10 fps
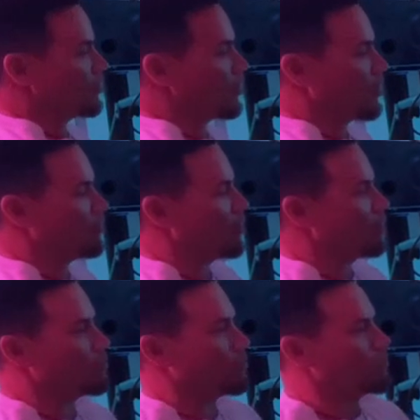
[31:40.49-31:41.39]
Well, I don't know.
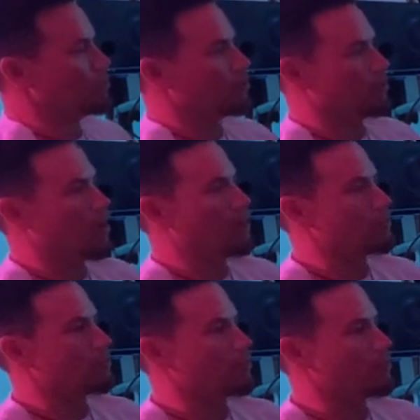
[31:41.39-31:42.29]
I have no idea what you're going to
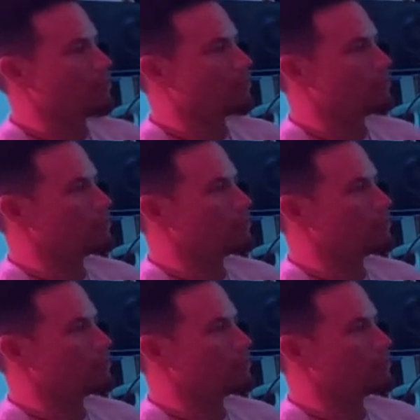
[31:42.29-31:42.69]
ask. So, okay.